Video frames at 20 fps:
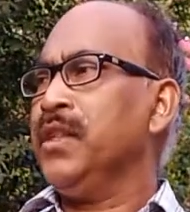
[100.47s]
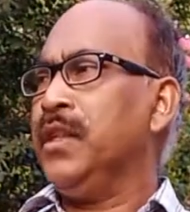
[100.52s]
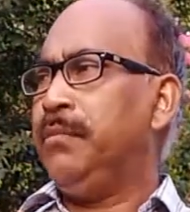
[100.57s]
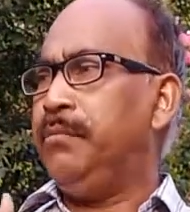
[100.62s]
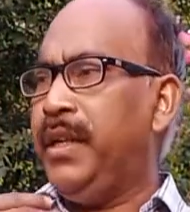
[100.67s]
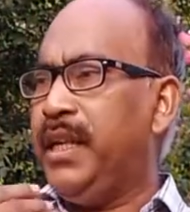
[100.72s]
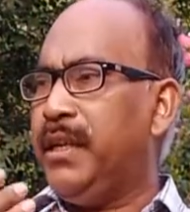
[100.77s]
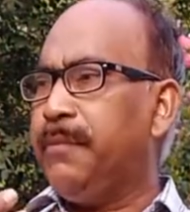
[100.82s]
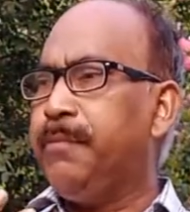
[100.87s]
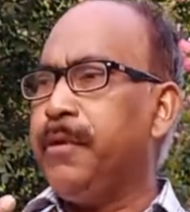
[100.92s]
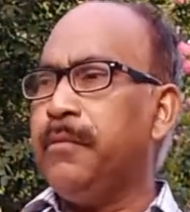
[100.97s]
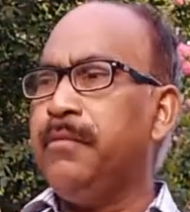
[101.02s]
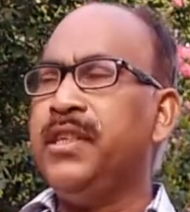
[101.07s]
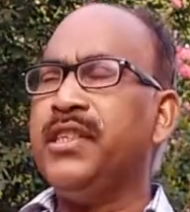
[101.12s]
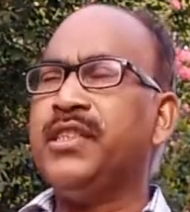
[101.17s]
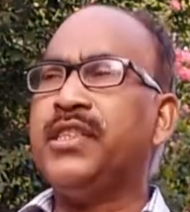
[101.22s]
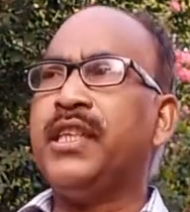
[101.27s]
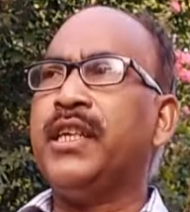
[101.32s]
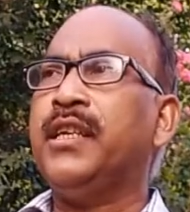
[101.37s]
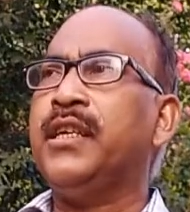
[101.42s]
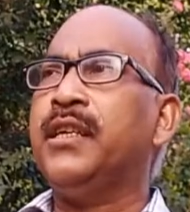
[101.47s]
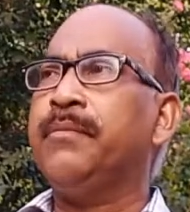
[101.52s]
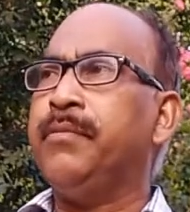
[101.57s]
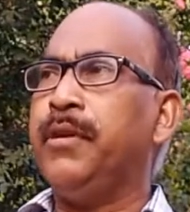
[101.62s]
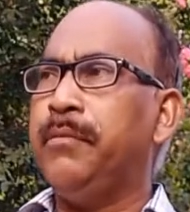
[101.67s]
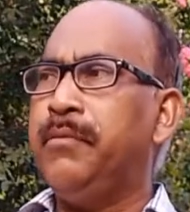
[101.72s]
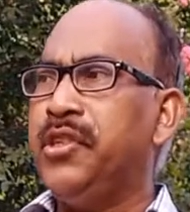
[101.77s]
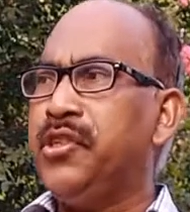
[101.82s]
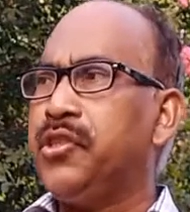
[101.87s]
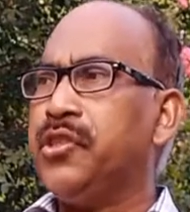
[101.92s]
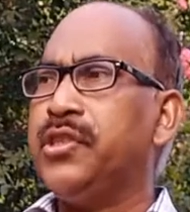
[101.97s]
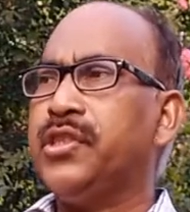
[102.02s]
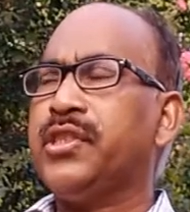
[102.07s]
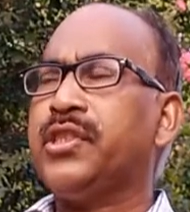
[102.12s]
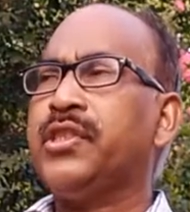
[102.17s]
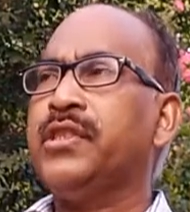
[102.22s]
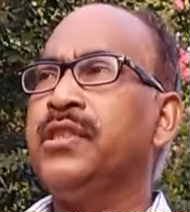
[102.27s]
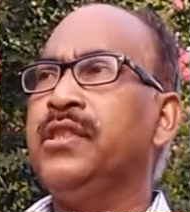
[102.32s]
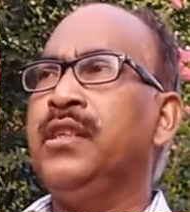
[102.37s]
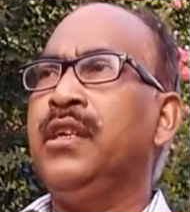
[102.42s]
big
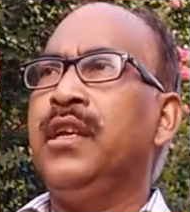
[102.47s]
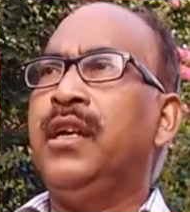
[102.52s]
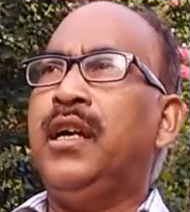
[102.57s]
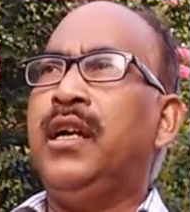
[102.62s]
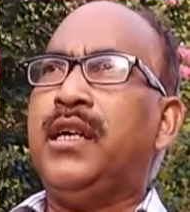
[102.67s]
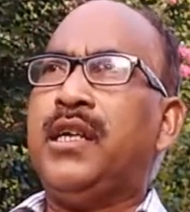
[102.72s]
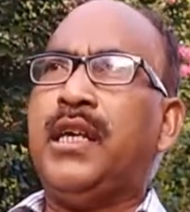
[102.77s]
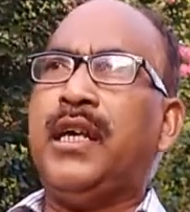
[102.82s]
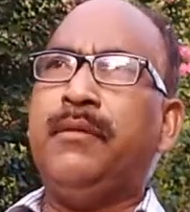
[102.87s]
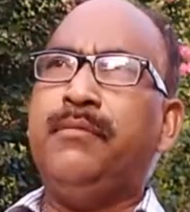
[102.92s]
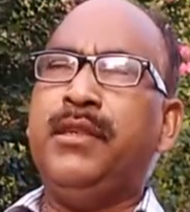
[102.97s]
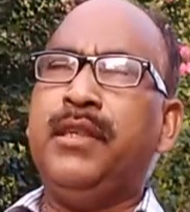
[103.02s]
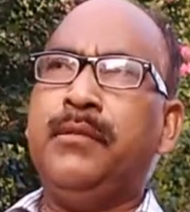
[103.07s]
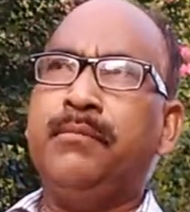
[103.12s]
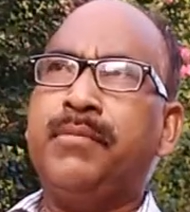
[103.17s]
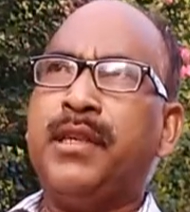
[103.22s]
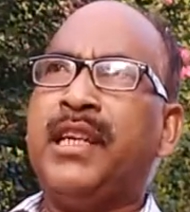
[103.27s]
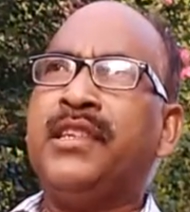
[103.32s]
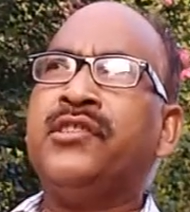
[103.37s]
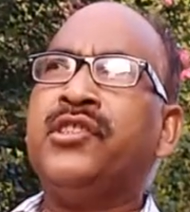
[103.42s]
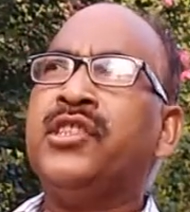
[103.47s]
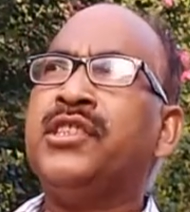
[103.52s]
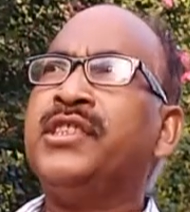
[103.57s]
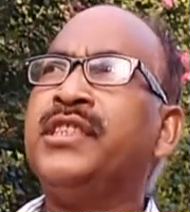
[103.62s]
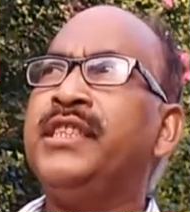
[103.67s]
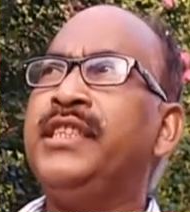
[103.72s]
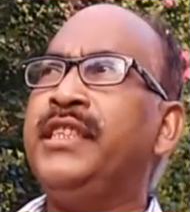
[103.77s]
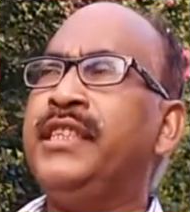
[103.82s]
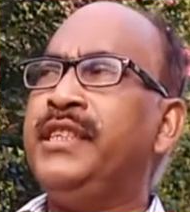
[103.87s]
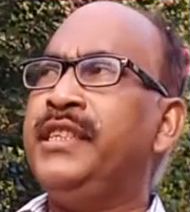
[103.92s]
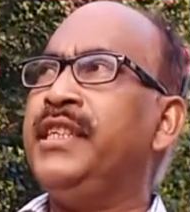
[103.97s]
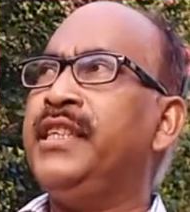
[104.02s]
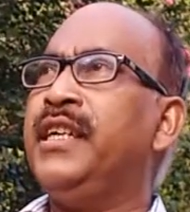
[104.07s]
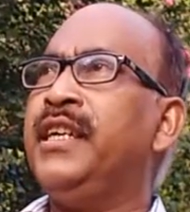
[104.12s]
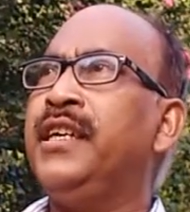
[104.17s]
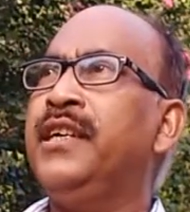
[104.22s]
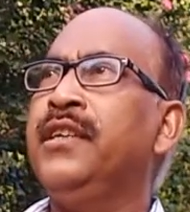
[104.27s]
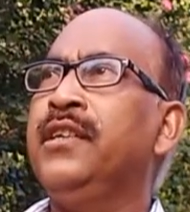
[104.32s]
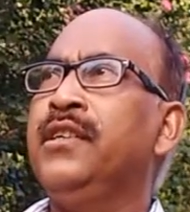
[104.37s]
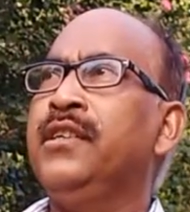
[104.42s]
publishers are having branches in
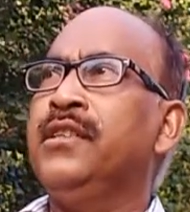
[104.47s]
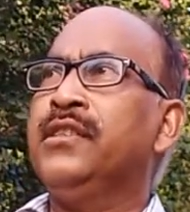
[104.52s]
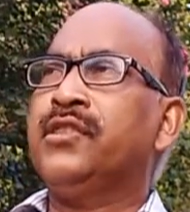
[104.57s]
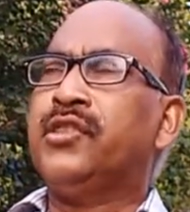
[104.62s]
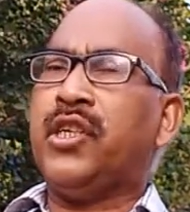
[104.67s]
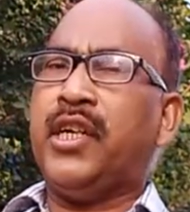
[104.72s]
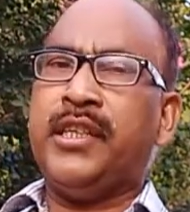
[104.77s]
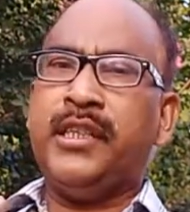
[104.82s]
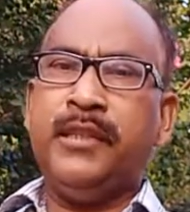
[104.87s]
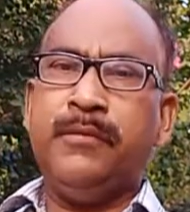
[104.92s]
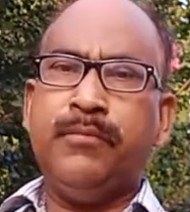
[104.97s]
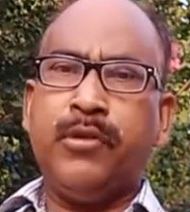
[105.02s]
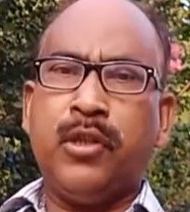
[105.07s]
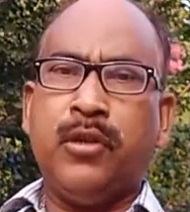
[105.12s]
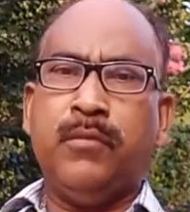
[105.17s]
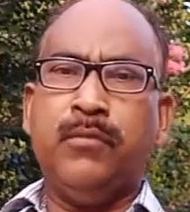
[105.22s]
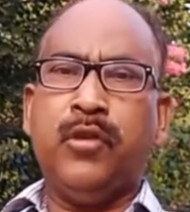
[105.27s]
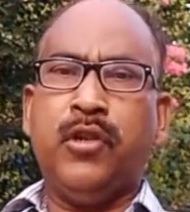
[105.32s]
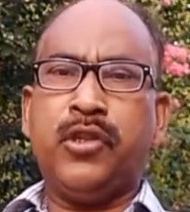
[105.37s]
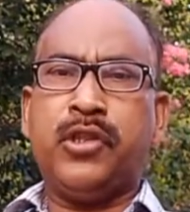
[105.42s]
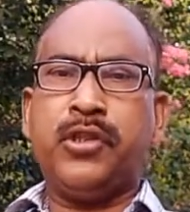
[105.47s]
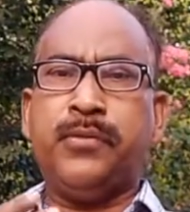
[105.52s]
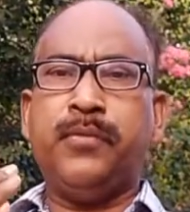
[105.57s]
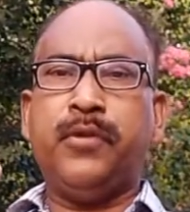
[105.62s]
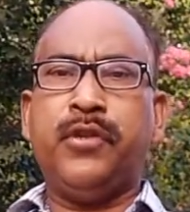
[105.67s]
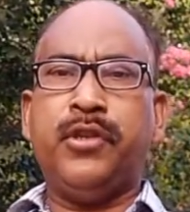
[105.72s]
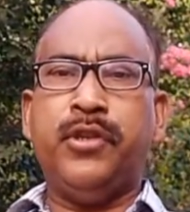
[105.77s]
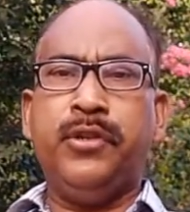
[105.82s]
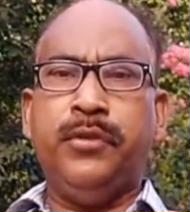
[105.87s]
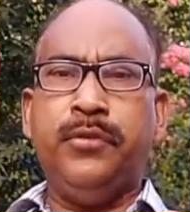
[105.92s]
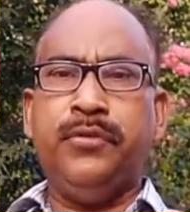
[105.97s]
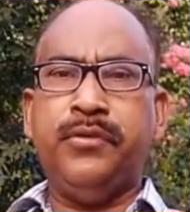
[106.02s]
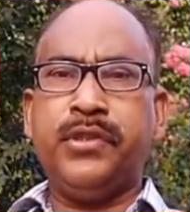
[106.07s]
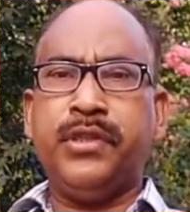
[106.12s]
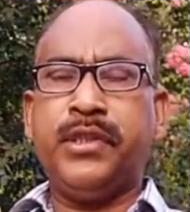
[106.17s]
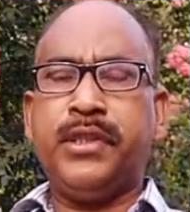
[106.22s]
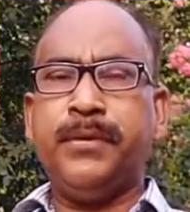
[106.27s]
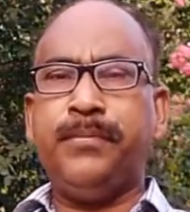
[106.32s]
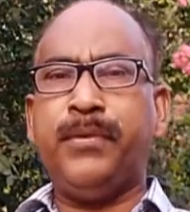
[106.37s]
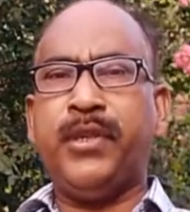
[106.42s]
India, starting from Oxford
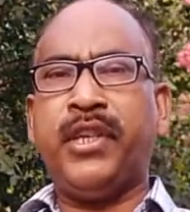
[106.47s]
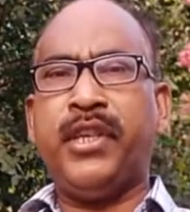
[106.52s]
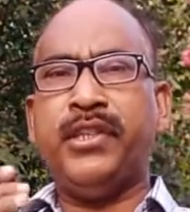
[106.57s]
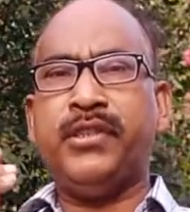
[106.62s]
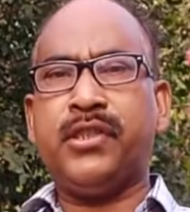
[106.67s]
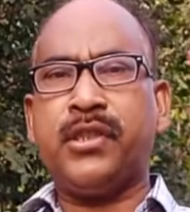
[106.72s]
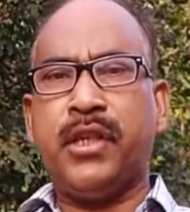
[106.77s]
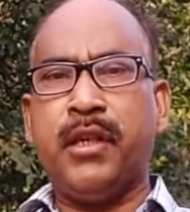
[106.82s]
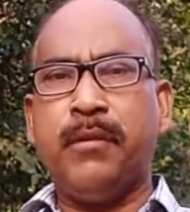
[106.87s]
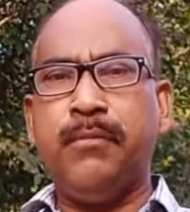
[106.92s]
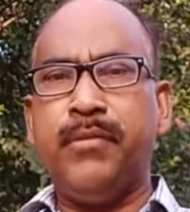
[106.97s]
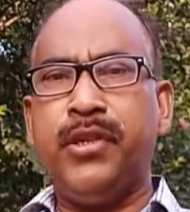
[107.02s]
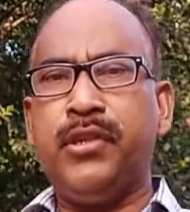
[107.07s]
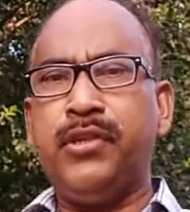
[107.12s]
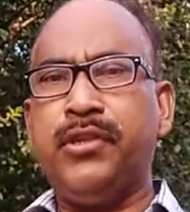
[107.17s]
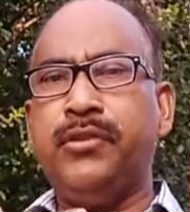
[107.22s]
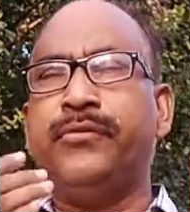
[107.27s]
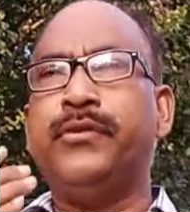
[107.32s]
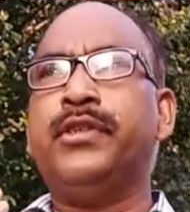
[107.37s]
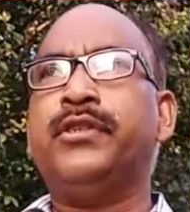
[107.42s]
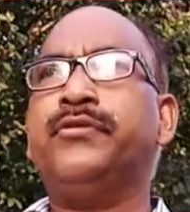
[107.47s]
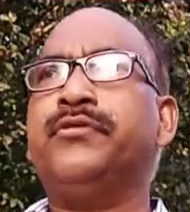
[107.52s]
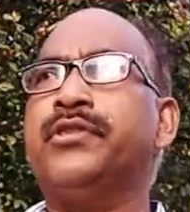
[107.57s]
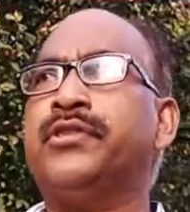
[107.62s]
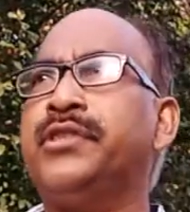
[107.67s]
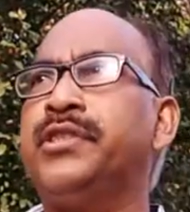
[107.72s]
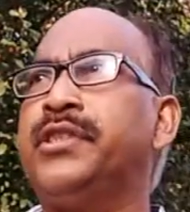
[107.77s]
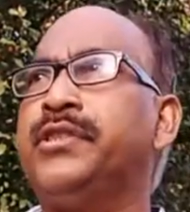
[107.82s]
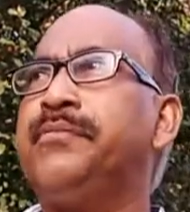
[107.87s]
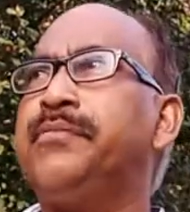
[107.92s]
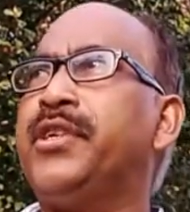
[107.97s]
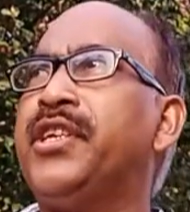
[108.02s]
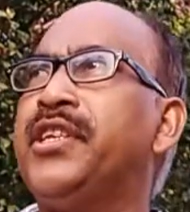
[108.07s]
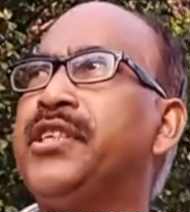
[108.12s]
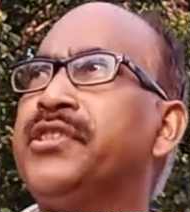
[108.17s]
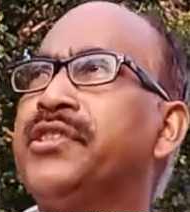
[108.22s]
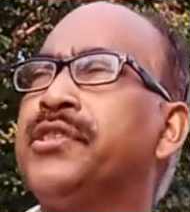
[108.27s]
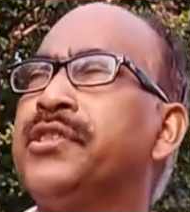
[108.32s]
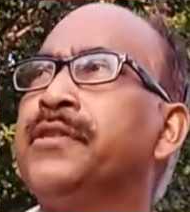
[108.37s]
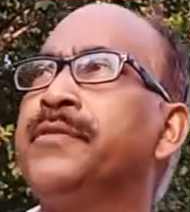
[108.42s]
University Press, Cambridge University
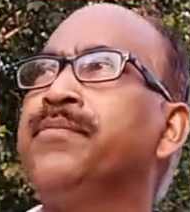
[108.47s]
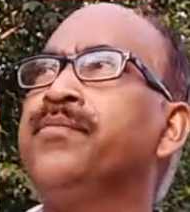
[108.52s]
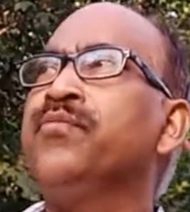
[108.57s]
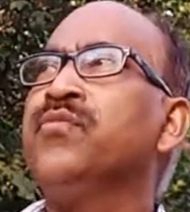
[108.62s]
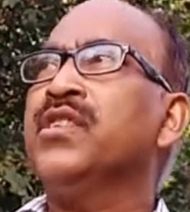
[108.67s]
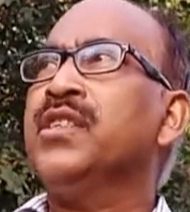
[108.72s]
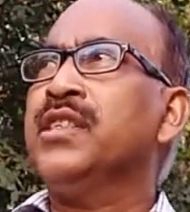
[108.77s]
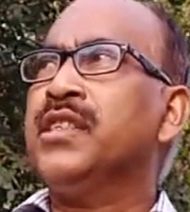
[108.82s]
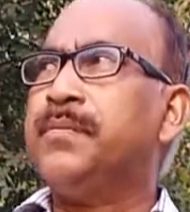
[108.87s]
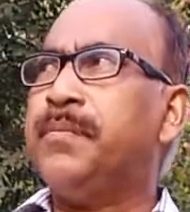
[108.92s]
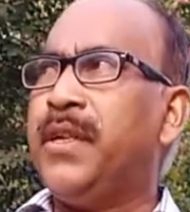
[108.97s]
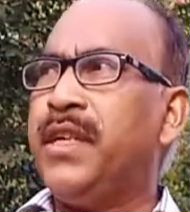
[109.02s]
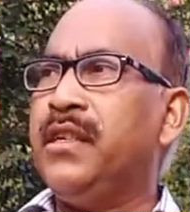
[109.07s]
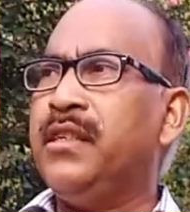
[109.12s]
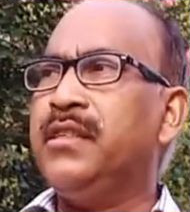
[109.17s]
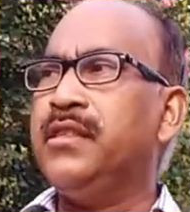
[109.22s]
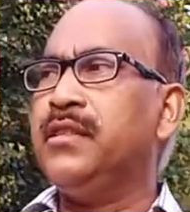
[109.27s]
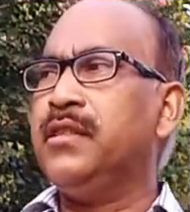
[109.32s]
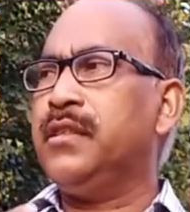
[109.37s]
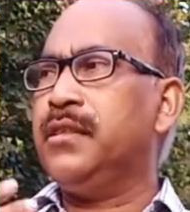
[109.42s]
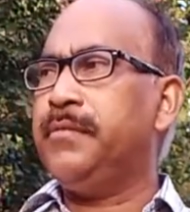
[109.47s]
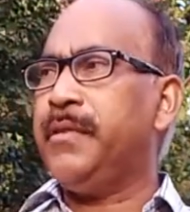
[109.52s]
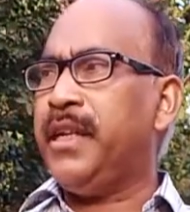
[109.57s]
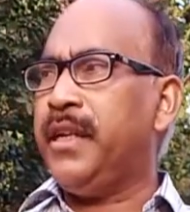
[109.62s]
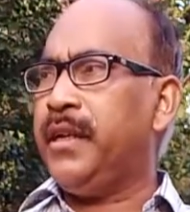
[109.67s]
Press, Springer